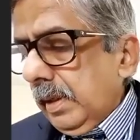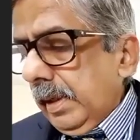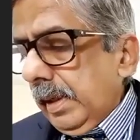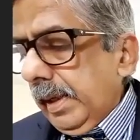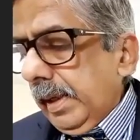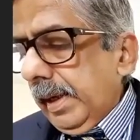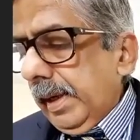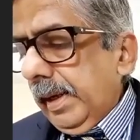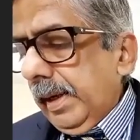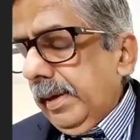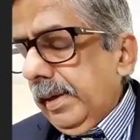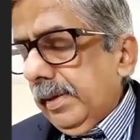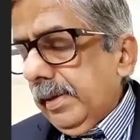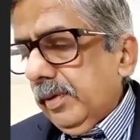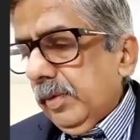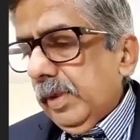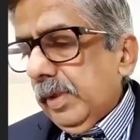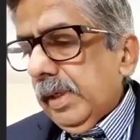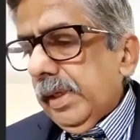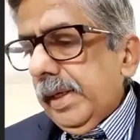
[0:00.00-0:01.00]
And this
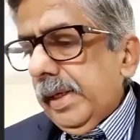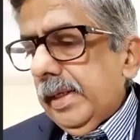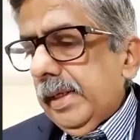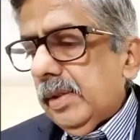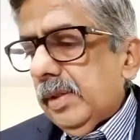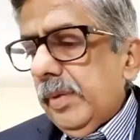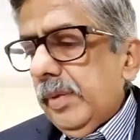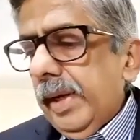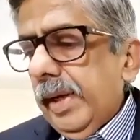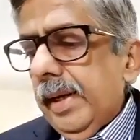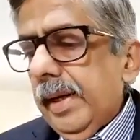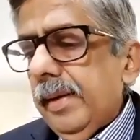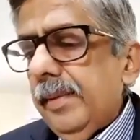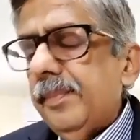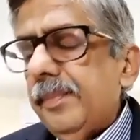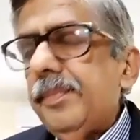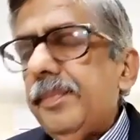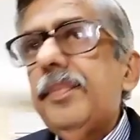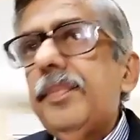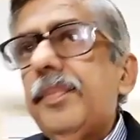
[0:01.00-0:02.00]
was a case where
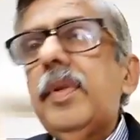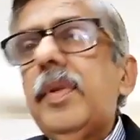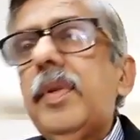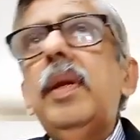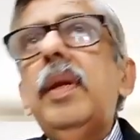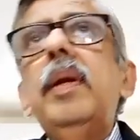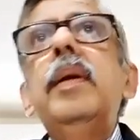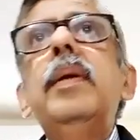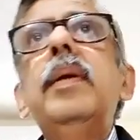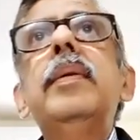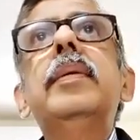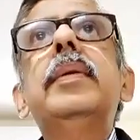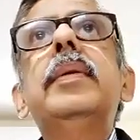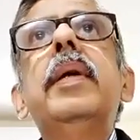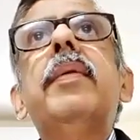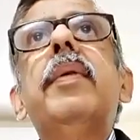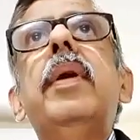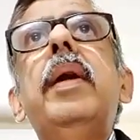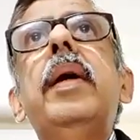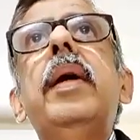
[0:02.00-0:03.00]

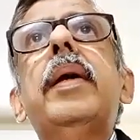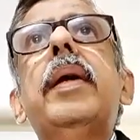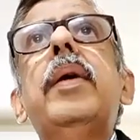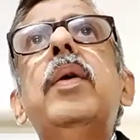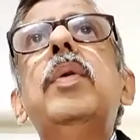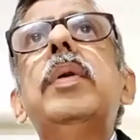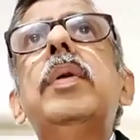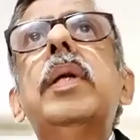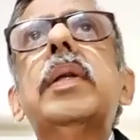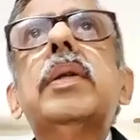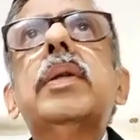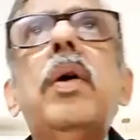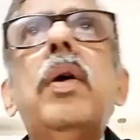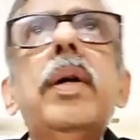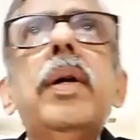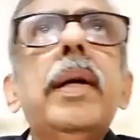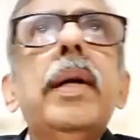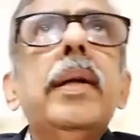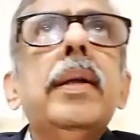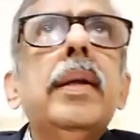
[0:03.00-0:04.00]
several accused
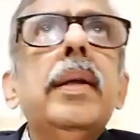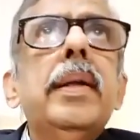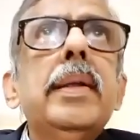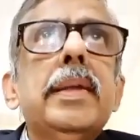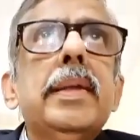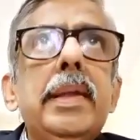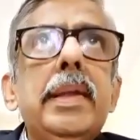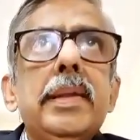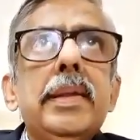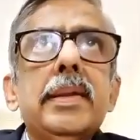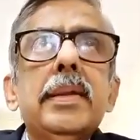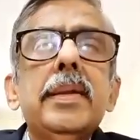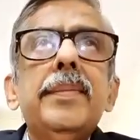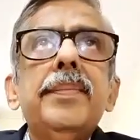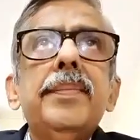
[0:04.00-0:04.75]
assaulted the deceased.